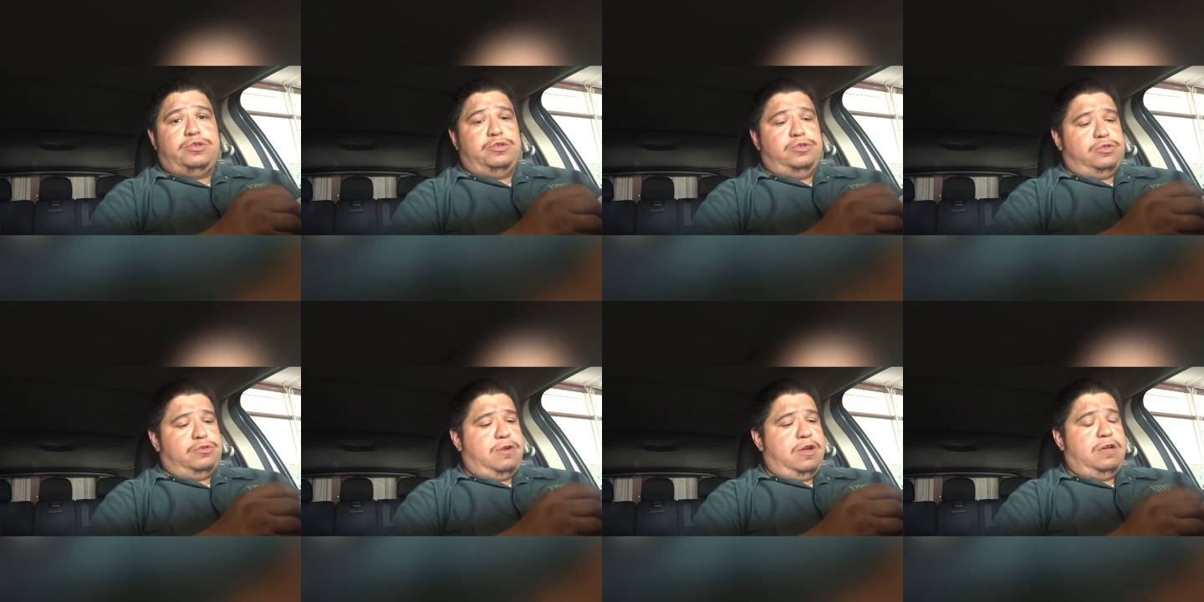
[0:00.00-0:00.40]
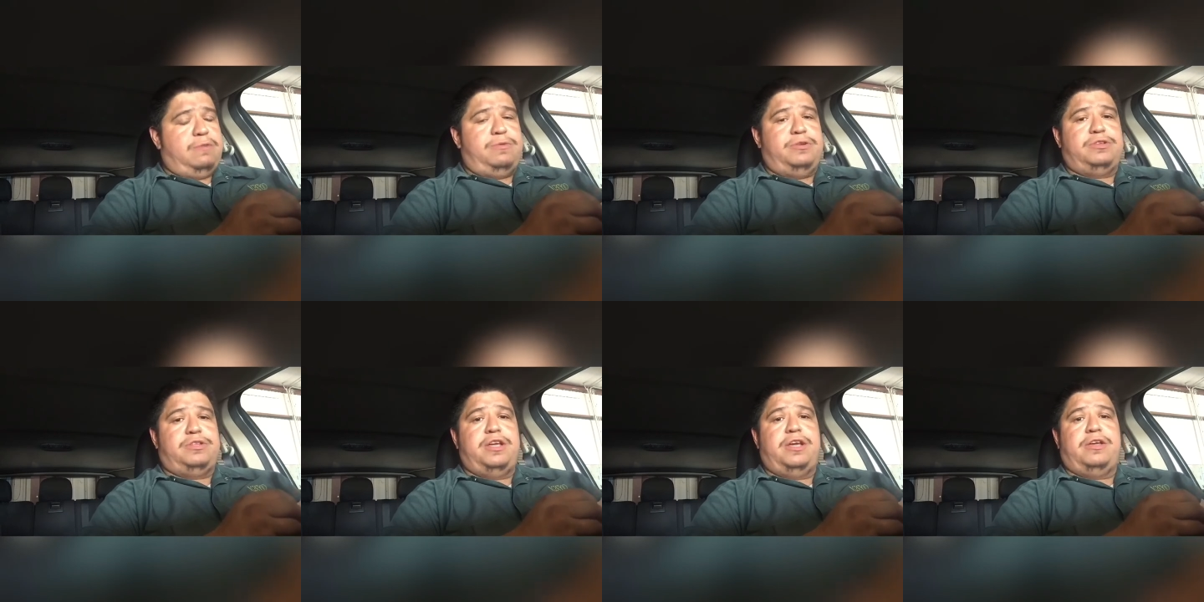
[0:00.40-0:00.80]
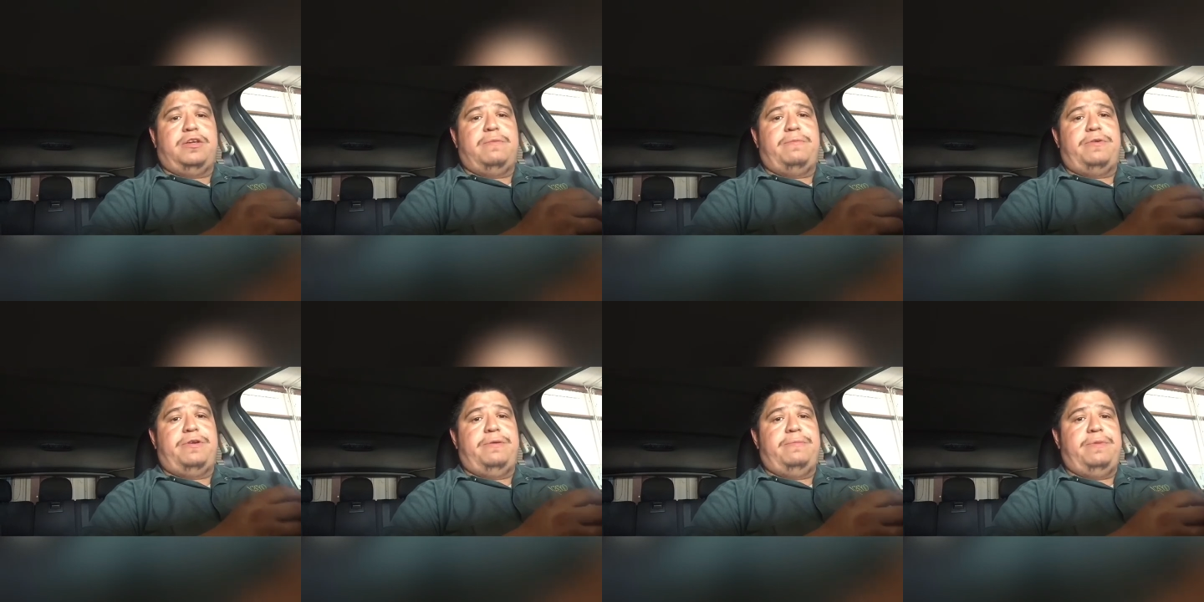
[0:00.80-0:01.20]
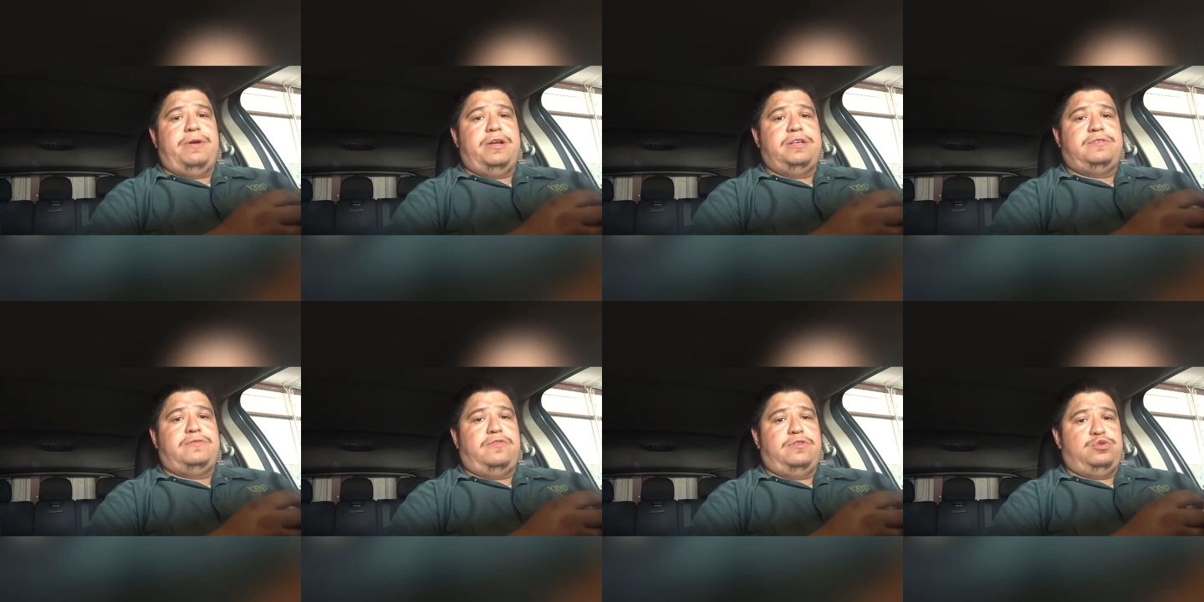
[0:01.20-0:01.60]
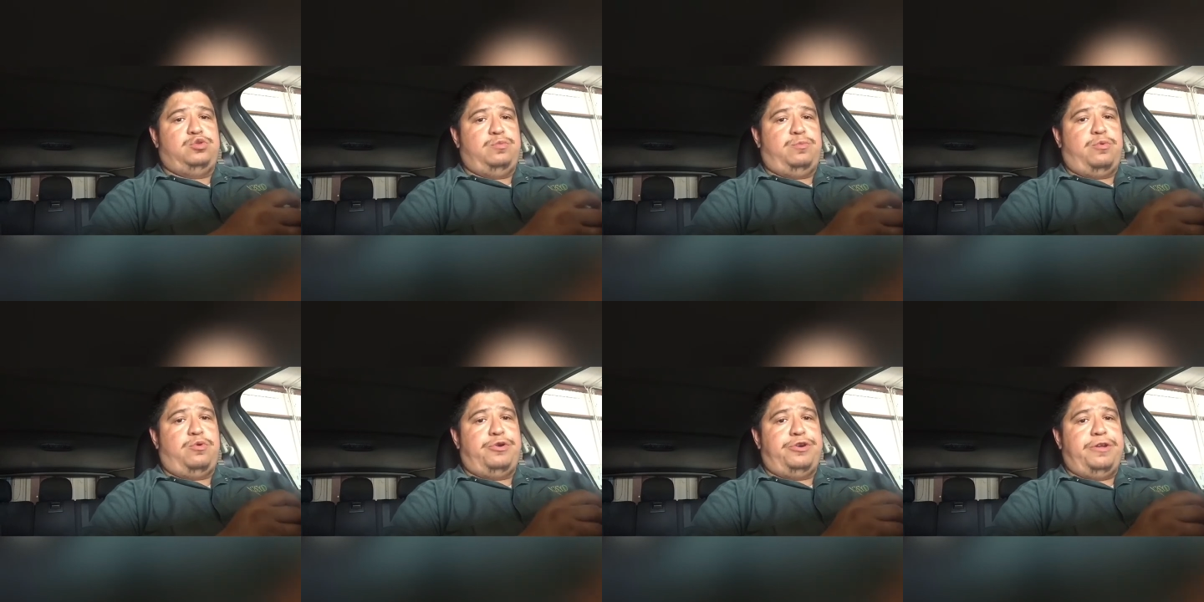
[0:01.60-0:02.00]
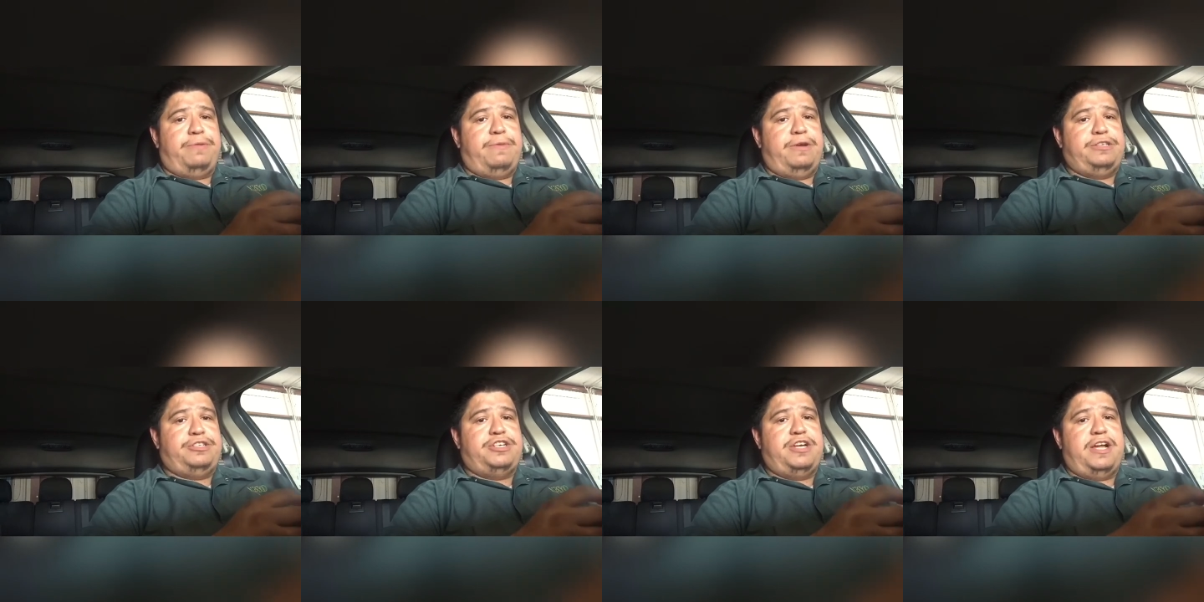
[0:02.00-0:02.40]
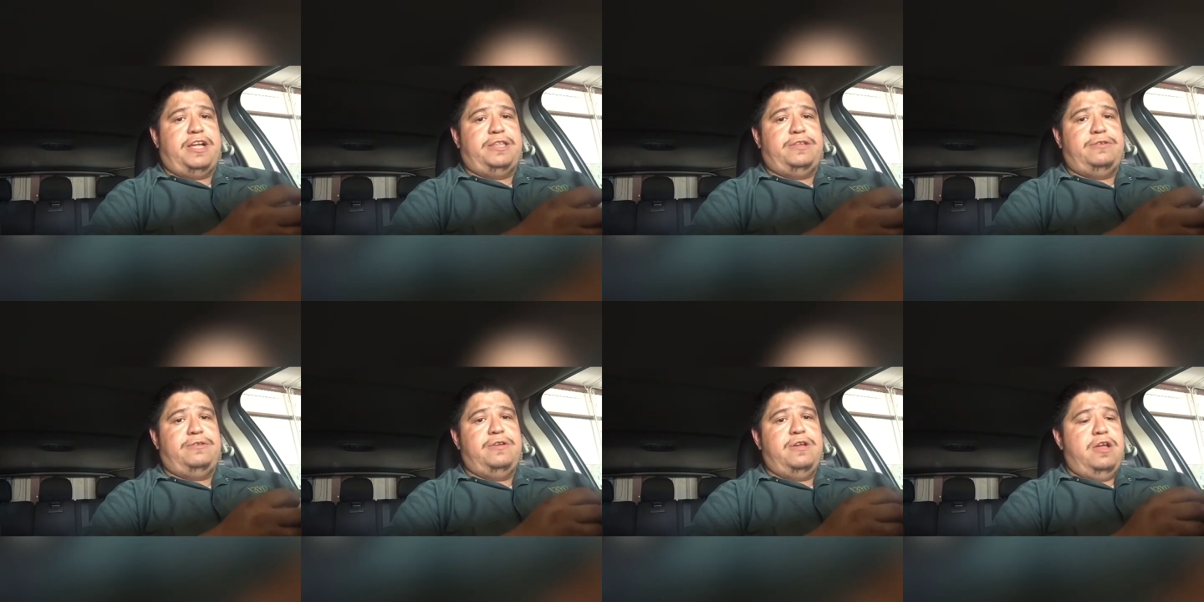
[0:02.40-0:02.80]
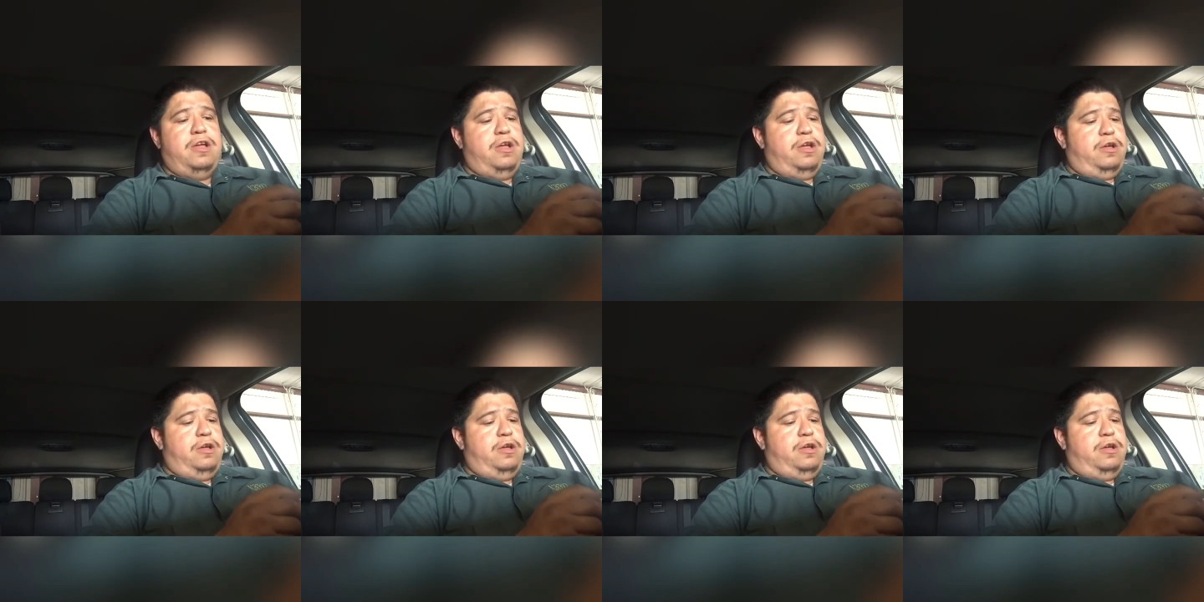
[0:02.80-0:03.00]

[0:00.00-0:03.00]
subscriber, thank you very much for supporting my channel.